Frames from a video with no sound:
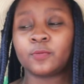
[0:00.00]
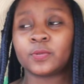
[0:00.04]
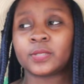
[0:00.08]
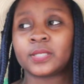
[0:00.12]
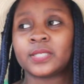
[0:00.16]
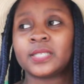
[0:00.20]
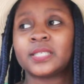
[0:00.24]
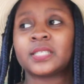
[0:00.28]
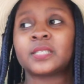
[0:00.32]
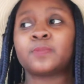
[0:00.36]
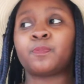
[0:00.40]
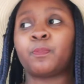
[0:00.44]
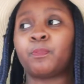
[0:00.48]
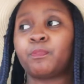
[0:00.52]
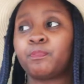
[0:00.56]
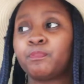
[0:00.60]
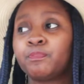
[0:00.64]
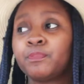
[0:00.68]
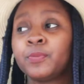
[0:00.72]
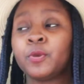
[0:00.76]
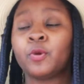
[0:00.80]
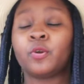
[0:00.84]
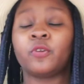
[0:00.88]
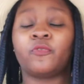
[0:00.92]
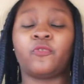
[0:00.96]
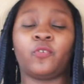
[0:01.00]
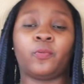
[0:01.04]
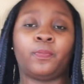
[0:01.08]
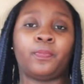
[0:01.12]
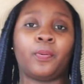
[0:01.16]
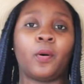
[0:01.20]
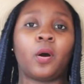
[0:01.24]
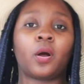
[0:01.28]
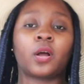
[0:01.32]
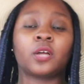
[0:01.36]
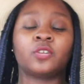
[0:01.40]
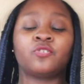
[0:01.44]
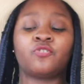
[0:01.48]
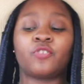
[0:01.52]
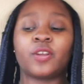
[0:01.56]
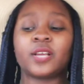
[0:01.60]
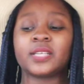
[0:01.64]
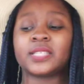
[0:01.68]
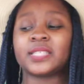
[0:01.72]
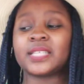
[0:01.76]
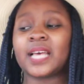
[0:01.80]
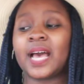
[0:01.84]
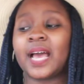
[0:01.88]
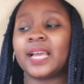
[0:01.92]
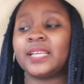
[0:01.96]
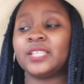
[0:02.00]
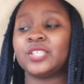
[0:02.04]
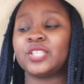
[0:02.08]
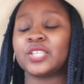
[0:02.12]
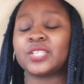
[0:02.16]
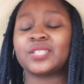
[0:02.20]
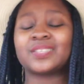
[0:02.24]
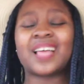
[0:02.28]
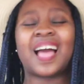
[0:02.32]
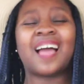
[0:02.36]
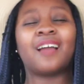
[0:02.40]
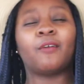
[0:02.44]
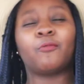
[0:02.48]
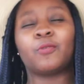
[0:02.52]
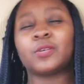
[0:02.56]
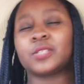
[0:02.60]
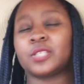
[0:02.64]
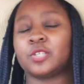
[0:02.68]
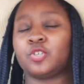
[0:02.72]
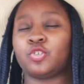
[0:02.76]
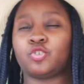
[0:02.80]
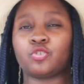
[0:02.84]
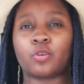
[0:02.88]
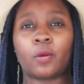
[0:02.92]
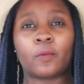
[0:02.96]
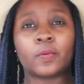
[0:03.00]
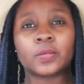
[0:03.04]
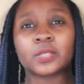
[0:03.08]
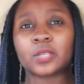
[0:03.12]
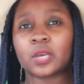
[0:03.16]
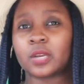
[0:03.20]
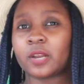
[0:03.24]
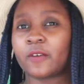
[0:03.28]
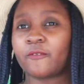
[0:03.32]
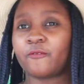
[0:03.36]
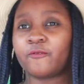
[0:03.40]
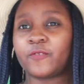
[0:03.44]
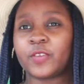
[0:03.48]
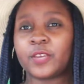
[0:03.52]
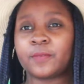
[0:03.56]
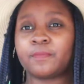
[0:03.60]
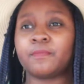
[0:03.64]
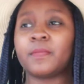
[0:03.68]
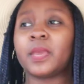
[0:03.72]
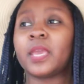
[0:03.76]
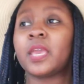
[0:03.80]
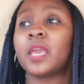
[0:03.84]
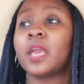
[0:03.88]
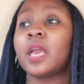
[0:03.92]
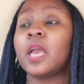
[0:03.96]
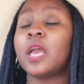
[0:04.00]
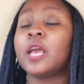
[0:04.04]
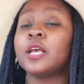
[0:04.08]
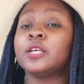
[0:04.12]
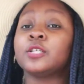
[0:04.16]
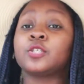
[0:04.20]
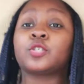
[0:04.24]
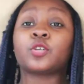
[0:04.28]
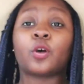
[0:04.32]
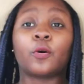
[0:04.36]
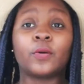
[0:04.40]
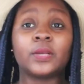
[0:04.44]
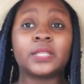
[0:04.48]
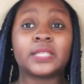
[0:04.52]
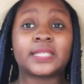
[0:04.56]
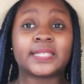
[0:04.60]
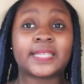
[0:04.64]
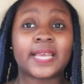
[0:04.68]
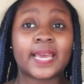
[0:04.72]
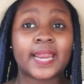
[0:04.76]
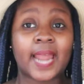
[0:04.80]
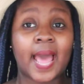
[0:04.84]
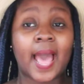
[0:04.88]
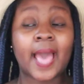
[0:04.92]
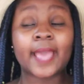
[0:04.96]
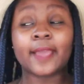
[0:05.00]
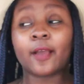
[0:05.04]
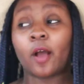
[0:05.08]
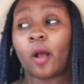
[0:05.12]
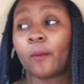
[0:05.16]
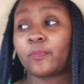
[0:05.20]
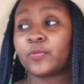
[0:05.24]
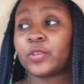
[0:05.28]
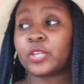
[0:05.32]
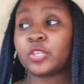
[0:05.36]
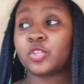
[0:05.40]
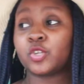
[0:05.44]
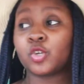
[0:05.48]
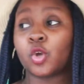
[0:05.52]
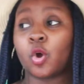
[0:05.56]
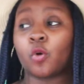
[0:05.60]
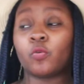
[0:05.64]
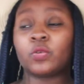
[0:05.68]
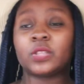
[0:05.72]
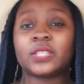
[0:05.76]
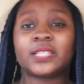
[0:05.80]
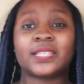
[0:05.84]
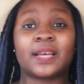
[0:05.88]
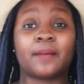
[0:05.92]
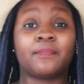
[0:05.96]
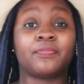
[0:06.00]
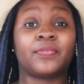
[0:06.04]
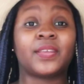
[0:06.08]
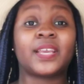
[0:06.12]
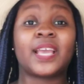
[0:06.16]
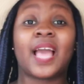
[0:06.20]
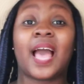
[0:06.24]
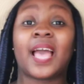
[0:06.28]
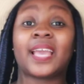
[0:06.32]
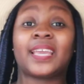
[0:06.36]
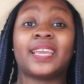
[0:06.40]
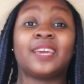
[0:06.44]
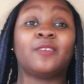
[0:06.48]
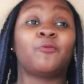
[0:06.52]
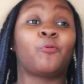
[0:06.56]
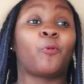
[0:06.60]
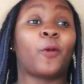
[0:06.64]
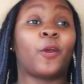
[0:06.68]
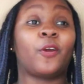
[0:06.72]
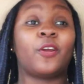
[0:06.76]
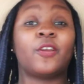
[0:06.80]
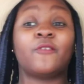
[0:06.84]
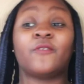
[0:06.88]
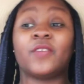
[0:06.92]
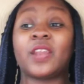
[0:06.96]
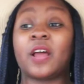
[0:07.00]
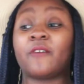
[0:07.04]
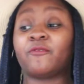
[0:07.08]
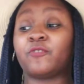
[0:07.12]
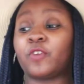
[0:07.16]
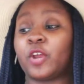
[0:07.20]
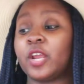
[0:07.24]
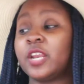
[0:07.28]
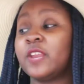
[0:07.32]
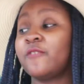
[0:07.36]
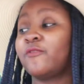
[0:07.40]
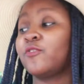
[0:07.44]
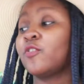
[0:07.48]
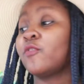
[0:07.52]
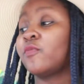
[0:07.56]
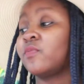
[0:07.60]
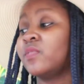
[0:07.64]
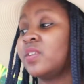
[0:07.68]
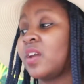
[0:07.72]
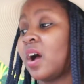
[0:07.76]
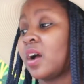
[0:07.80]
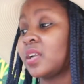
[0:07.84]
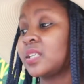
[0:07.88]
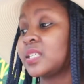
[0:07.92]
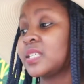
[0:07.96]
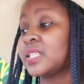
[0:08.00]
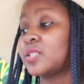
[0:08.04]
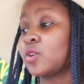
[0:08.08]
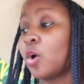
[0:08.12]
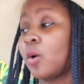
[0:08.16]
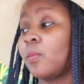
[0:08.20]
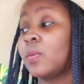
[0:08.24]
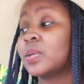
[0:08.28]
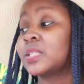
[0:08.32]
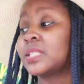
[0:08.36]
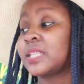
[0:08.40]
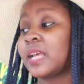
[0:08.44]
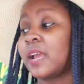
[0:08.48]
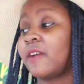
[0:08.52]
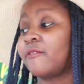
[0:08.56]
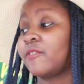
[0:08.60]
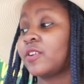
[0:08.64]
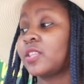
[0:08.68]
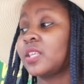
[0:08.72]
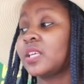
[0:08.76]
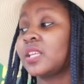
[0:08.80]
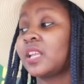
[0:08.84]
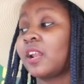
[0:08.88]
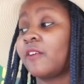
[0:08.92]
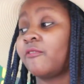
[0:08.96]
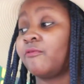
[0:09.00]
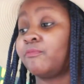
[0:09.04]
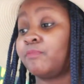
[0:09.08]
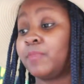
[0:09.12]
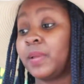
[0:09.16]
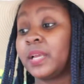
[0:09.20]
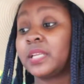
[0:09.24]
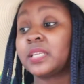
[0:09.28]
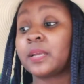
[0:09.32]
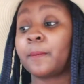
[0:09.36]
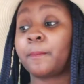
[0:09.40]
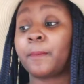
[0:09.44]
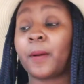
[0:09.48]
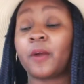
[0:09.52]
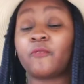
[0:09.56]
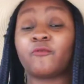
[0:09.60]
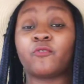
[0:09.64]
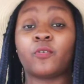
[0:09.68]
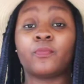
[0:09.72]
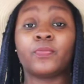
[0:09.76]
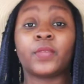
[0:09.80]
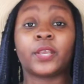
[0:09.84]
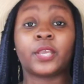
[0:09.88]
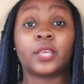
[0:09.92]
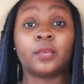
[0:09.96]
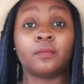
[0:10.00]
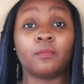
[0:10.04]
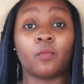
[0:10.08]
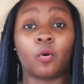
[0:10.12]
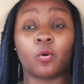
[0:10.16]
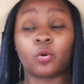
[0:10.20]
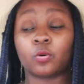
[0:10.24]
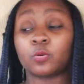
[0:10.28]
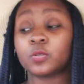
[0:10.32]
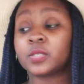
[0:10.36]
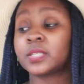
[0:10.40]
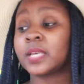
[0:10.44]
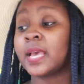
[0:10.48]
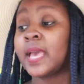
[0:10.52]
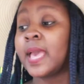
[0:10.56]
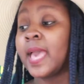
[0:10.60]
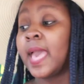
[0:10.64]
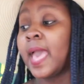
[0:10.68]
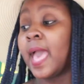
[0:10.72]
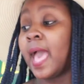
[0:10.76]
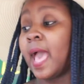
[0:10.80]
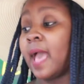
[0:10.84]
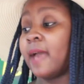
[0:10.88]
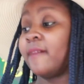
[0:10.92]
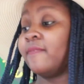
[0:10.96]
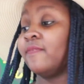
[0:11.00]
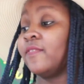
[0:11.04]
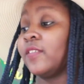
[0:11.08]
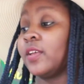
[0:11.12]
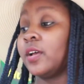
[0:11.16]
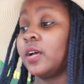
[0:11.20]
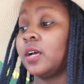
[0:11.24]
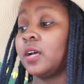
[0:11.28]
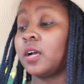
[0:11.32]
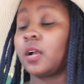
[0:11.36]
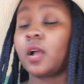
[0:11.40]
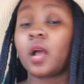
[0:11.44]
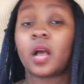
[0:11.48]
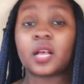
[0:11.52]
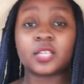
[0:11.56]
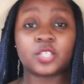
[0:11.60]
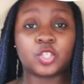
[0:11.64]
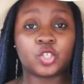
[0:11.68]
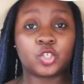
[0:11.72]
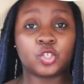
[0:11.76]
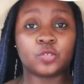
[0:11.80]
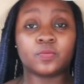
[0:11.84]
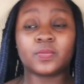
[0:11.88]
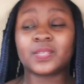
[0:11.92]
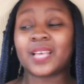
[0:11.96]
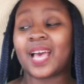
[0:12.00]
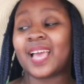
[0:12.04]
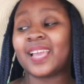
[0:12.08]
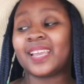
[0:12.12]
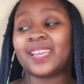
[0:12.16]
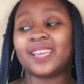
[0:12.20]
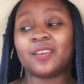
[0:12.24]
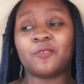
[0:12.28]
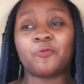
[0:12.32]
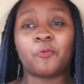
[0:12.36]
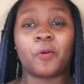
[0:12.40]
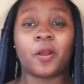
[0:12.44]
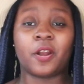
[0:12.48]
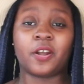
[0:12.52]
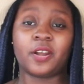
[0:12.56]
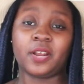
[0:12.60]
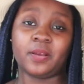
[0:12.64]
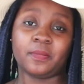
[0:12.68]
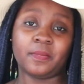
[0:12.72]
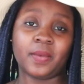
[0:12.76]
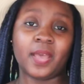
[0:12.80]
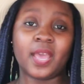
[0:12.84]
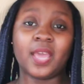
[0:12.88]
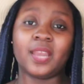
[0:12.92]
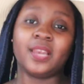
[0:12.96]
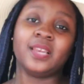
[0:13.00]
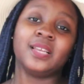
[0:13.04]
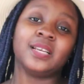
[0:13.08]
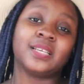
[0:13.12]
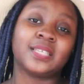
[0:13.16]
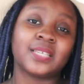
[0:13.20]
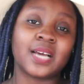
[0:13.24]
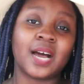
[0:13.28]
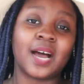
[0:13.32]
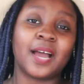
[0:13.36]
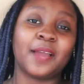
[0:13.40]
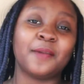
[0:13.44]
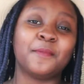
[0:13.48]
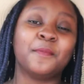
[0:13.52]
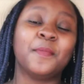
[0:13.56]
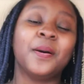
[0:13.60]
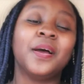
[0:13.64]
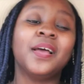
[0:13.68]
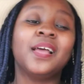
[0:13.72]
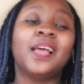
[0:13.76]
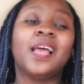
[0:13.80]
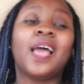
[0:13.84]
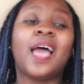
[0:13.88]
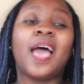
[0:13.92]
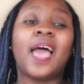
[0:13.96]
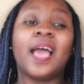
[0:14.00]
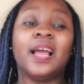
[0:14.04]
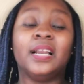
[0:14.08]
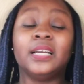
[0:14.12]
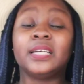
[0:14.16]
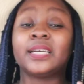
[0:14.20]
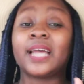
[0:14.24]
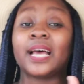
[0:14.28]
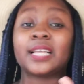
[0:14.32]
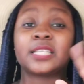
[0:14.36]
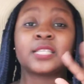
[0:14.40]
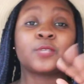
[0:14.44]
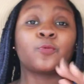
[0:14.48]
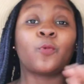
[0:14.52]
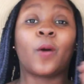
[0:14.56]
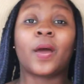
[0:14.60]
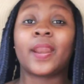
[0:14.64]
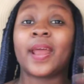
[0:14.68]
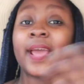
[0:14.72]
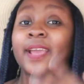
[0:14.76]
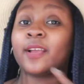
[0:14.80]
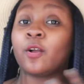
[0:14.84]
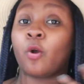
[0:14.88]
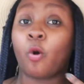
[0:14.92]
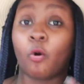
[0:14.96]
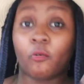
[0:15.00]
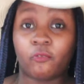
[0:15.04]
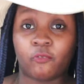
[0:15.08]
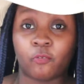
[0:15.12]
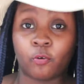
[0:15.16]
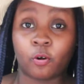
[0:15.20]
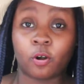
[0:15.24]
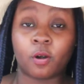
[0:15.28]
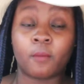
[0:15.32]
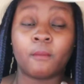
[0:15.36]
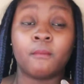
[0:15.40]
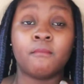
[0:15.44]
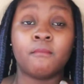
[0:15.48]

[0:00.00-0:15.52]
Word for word: was this beautiful polka dress. I just I wasn't sure it was gonna fit me, so instead I opted to go with something I can wear even after. And if you've noticed, almost everything that I've picked apart from the kimonos and the costumes, I can wear them anytime, and that's what I go for